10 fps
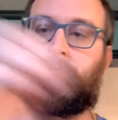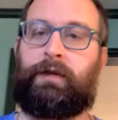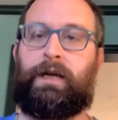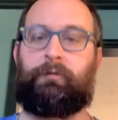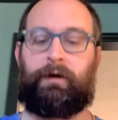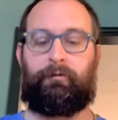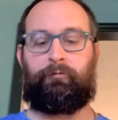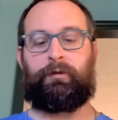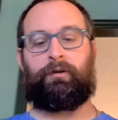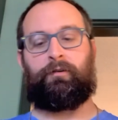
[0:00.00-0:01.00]
Anyway,
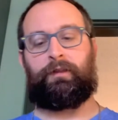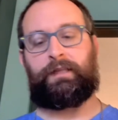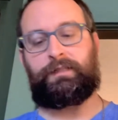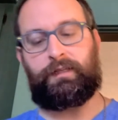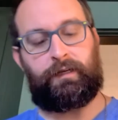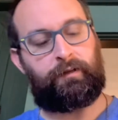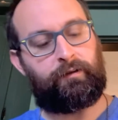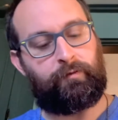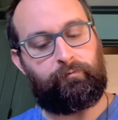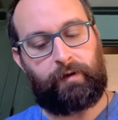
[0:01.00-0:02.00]
with all that said,
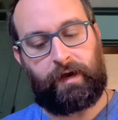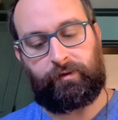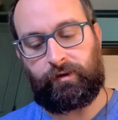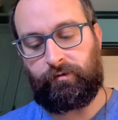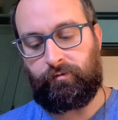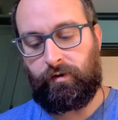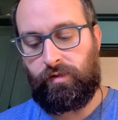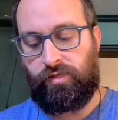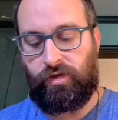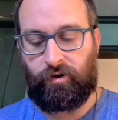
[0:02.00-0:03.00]
Matthew
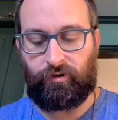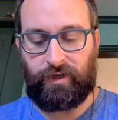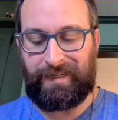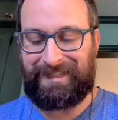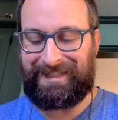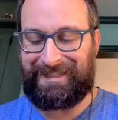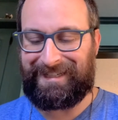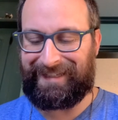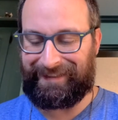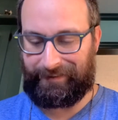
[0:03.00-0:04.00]

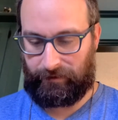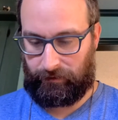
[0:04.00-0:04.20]
13.